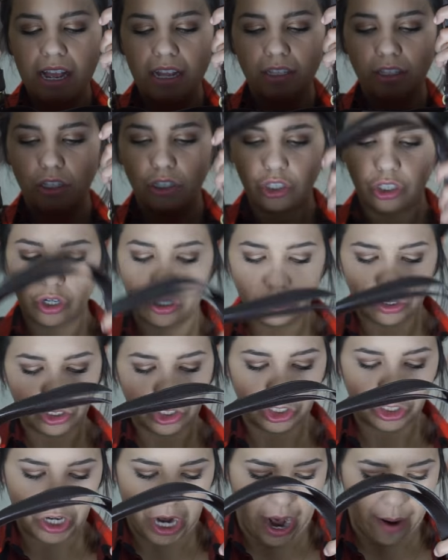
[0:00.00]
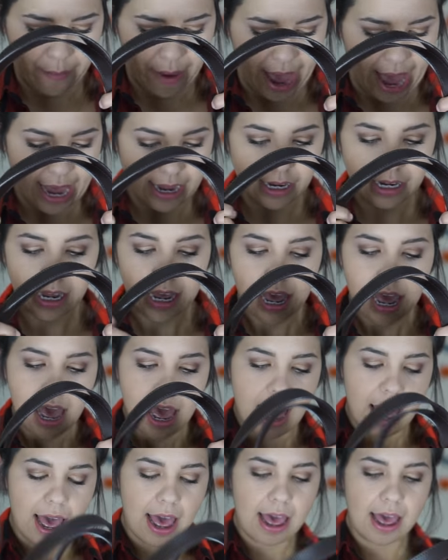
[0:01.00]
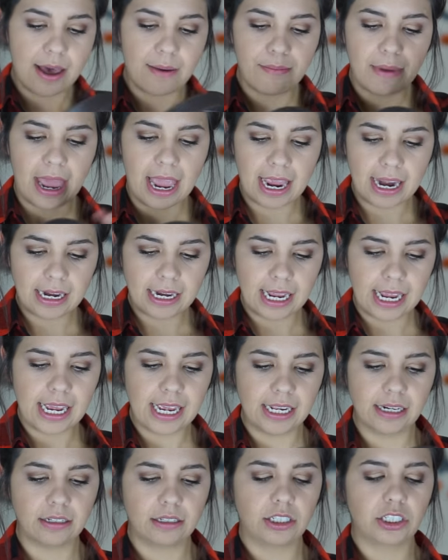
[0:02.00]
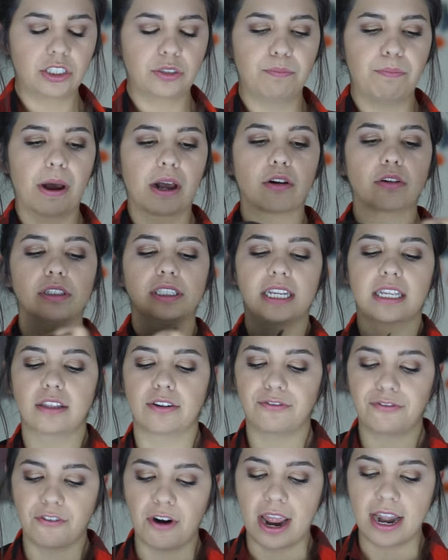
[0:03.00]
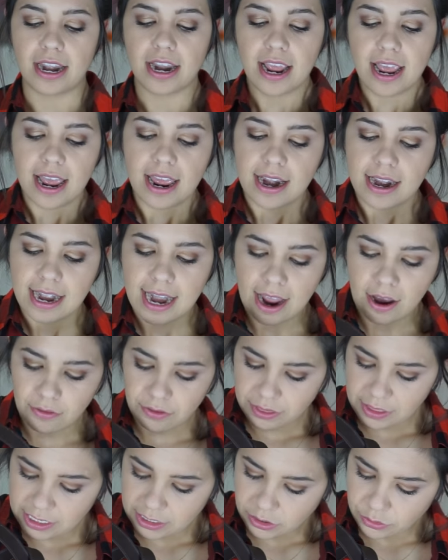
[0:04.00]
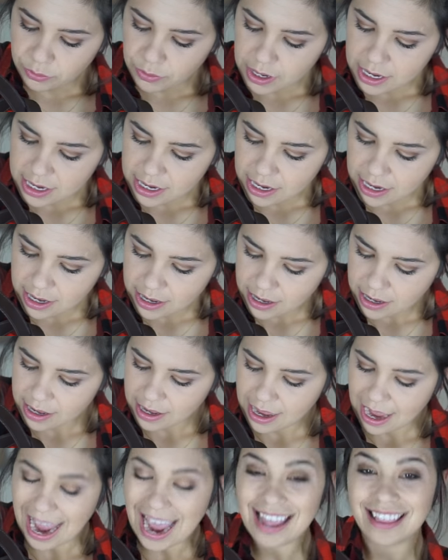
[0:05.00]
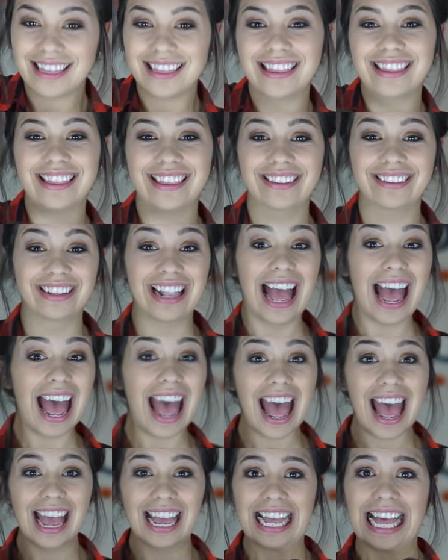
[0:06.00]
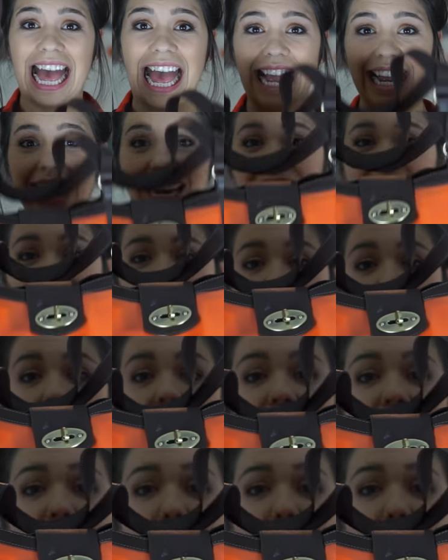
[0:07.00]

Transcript: It's a shoulder strap bag. Um, and it just buckles in the front. Now this one, um, ah, I got it to work.